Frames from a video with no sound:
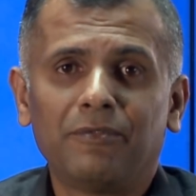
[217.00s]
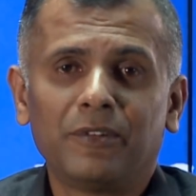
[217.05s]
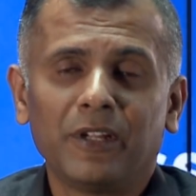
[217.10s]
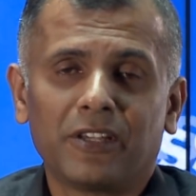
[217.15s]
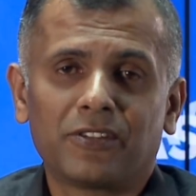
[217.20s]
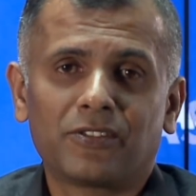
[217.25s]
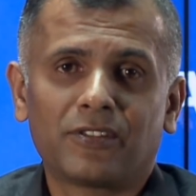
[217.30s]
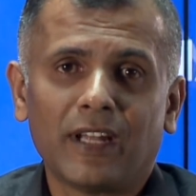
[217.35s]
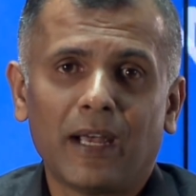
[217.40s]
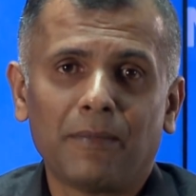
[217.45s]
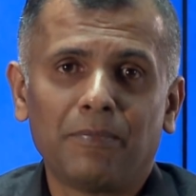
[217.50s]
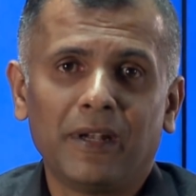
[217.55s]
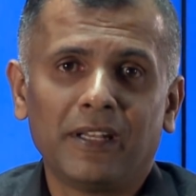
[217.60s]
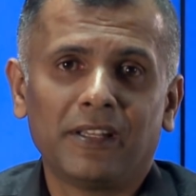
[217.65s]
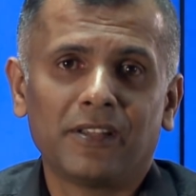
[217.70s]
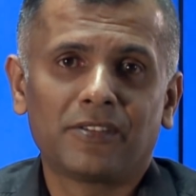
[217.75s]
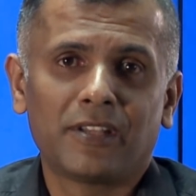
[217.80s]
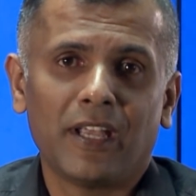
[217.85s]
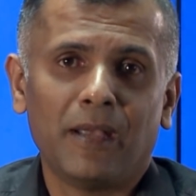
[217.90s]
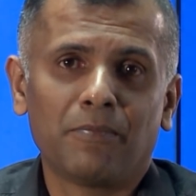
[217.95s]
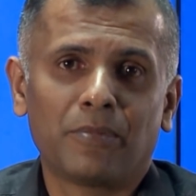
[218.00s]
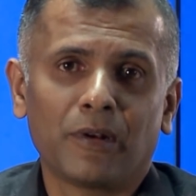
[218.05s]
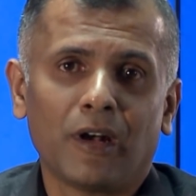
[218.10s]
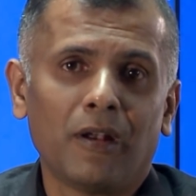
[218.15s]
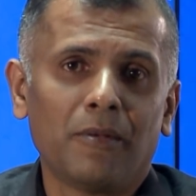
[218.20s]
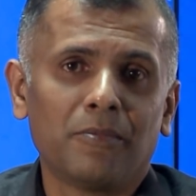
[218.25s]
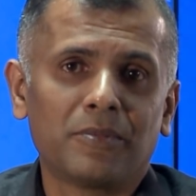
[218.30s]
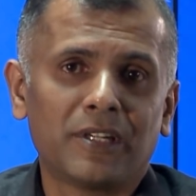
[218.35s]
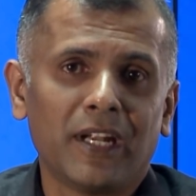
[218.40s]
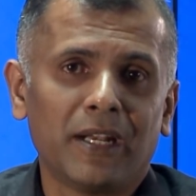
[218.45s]
to extrapolate the same
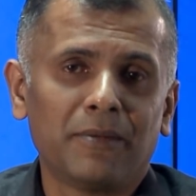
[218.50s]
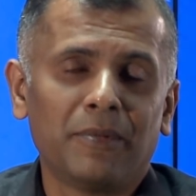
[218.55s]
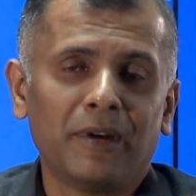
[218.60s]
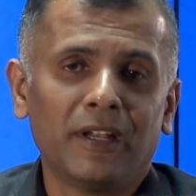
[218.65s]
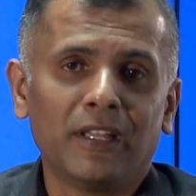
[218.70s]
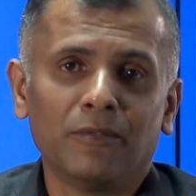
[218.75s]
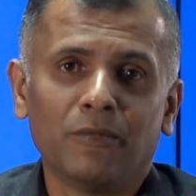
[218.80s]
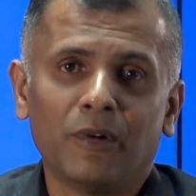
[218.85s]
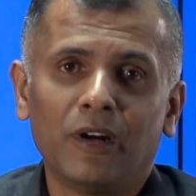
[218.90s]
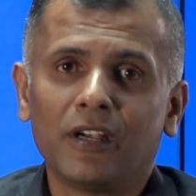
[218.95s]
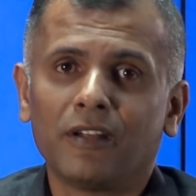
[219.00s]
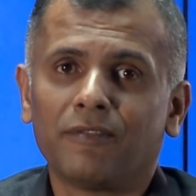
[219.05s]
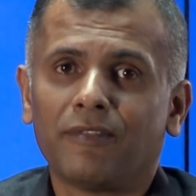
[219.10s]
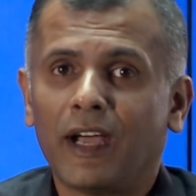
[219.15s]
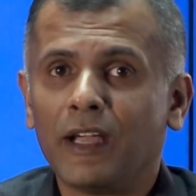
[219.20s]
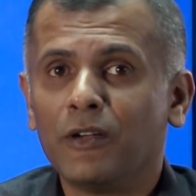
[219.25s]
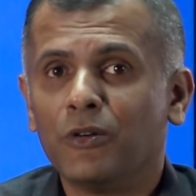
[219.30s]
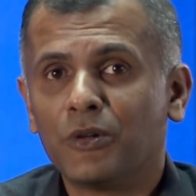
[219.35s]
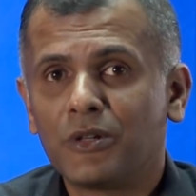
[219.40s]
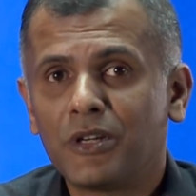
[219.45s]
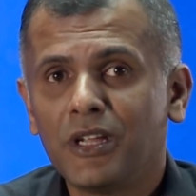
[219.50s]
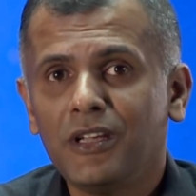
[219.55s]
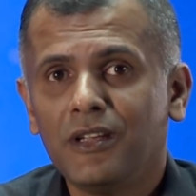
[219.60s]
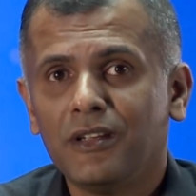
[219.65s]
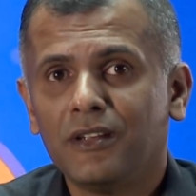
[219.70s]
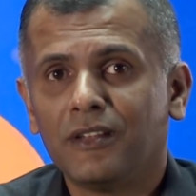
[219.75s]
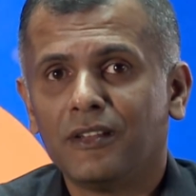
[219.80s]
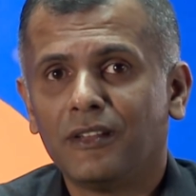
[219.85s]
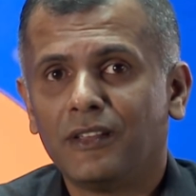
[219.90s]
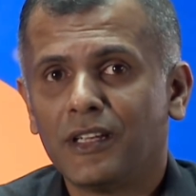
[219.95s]
problem statement in the world of
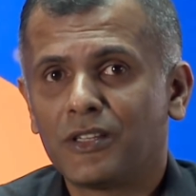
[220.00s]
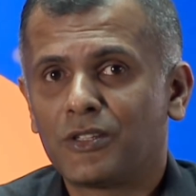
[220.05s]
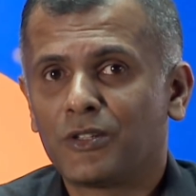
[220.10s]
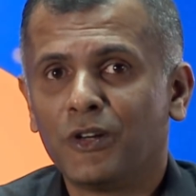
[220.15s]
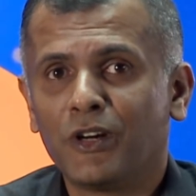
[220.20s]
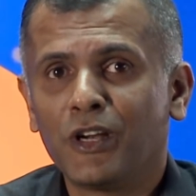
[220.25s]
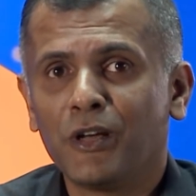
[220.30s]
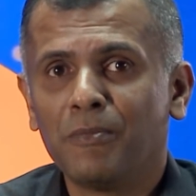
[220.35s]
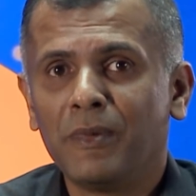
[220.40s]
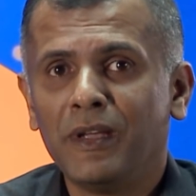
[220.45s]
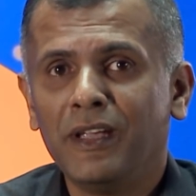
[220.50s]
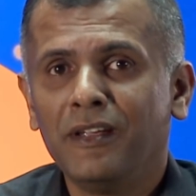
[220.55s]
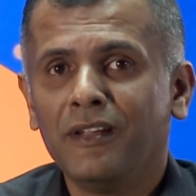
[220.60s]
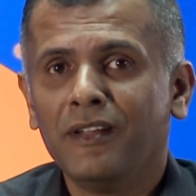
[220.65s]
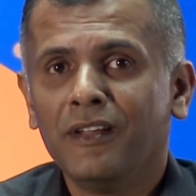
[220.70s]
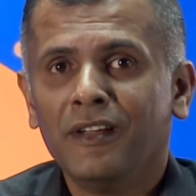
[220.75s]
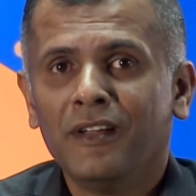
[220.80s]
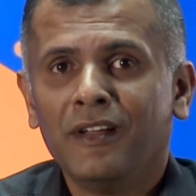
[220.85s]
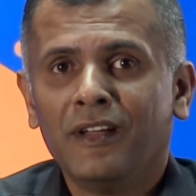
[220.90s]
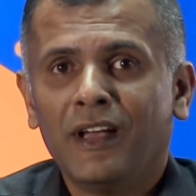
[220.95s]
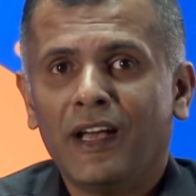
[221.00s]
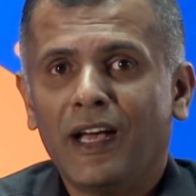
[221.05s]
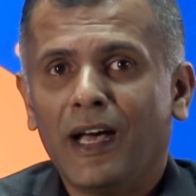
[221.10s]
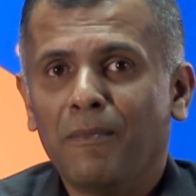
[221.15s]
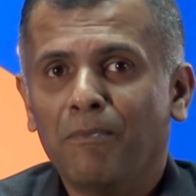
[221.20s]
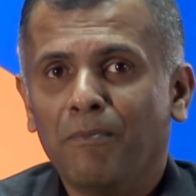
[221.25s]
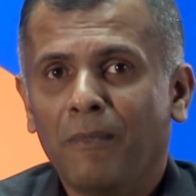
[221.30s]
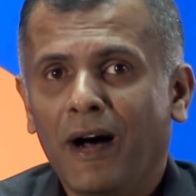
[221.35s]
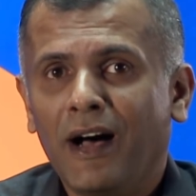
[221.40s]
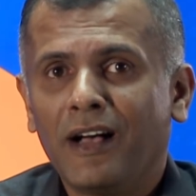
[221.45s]
IoT, there's going to be a
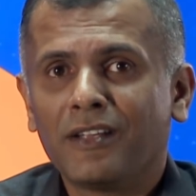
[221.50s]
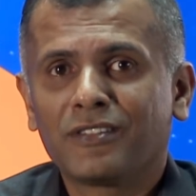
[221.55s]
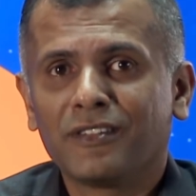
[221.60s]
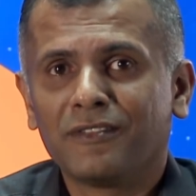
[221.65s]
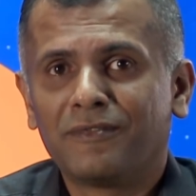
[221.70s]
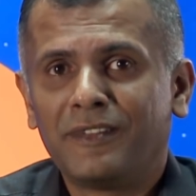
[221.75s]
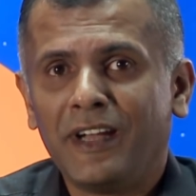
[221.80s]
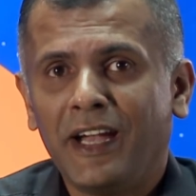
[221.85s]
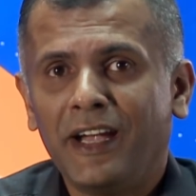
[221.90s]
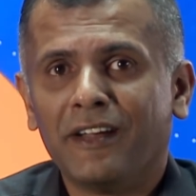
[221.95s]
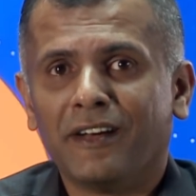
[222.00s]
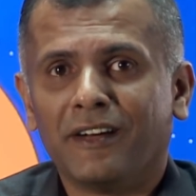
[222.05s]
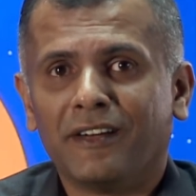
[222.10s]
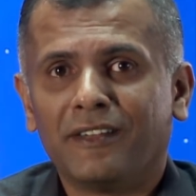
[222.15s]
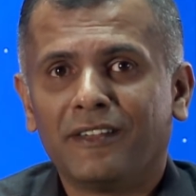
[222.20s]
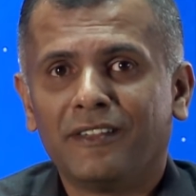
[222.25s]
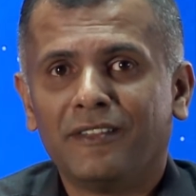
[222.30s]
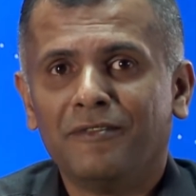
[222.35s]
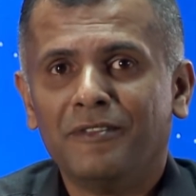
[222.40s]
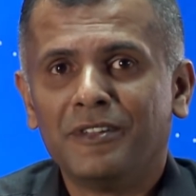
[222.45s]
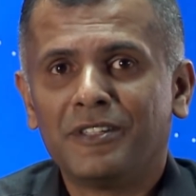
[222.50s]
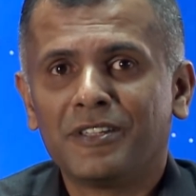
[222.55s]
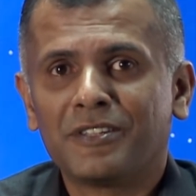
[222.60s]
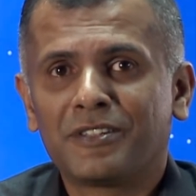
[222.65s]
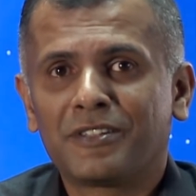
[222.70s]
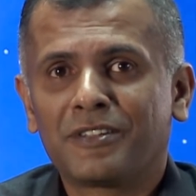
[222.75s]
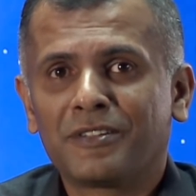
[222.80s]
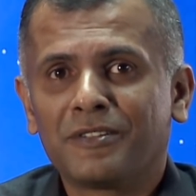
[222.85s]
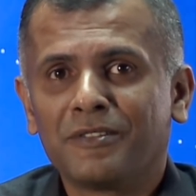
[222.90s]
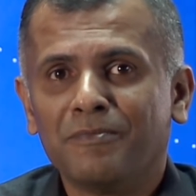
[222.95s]
mass of data which
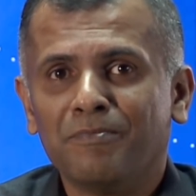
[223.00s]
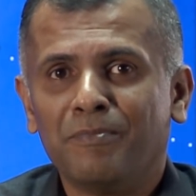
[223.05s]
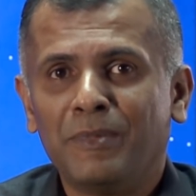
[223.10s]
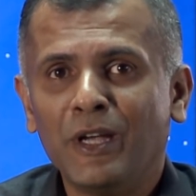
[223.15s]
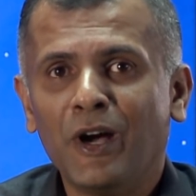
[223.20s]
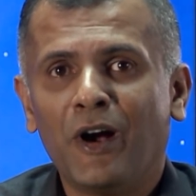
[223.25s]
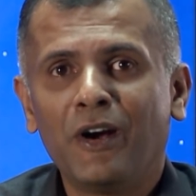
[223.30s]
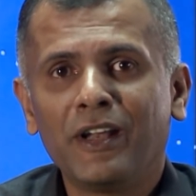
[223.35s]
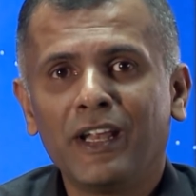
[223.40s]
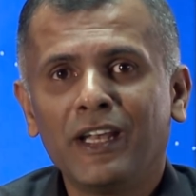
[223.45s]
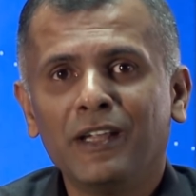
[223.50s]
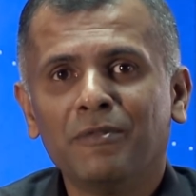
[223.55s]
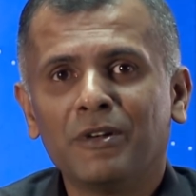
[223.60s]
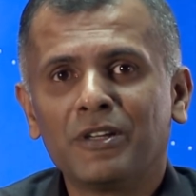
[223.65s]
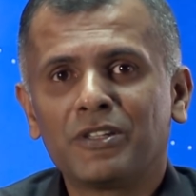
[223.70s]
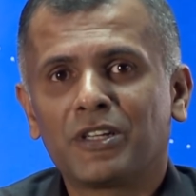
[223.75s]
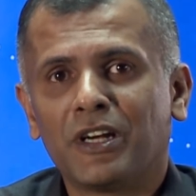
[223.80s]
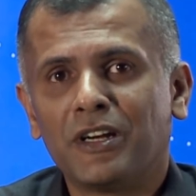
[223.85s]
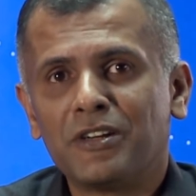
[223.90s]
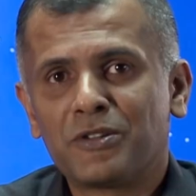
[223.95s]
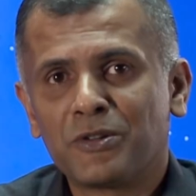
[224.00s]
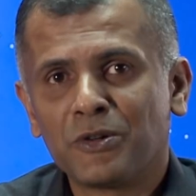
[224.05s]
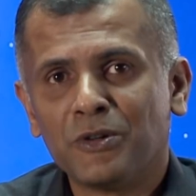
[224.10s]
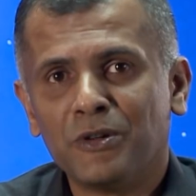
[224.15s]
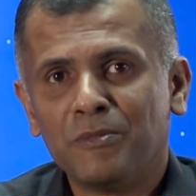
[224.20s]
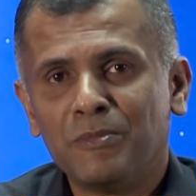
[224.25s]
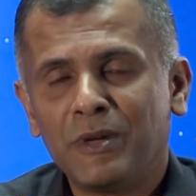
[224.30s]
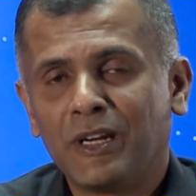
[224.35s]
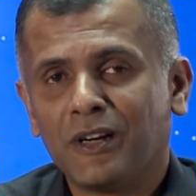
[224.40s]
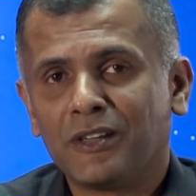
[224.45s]
is beyond anyone's
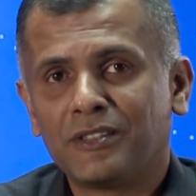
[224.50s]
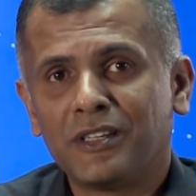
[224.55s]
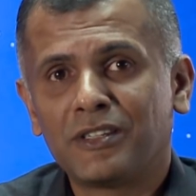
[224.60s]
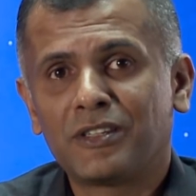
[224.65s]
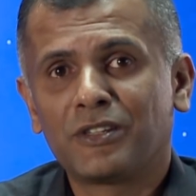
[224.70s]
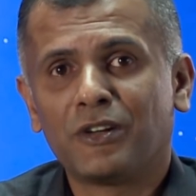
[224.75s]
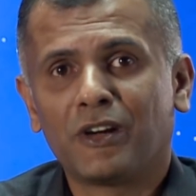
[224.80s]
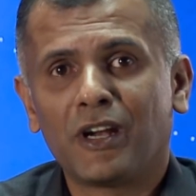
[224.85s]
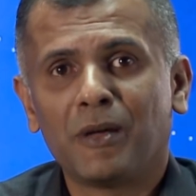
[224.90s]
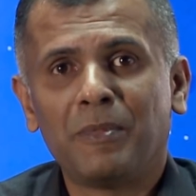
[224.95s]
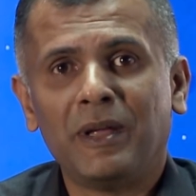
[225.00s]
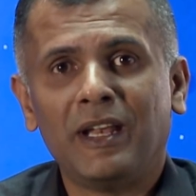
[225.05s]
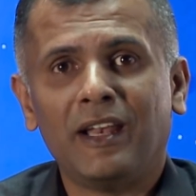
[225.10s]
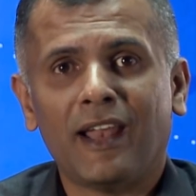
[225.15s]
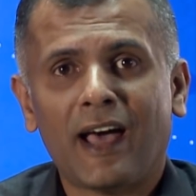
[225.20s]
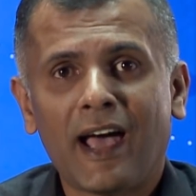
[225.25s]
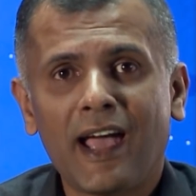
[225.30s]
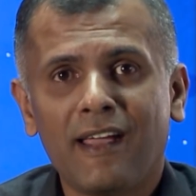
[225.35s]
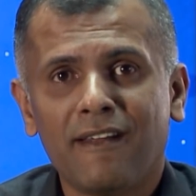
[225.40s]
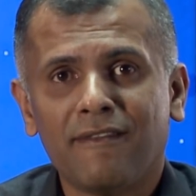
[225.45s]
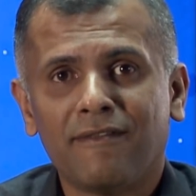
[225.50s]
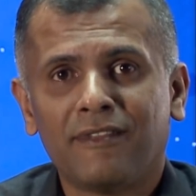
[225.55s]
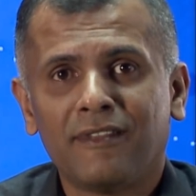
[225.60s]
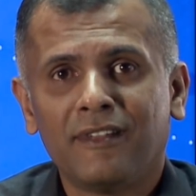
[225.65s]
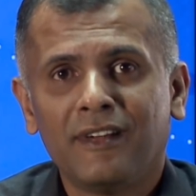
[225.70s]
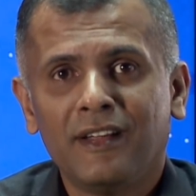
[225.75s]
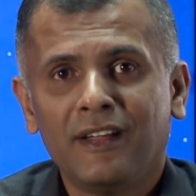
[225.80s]
control, because this is going to be live.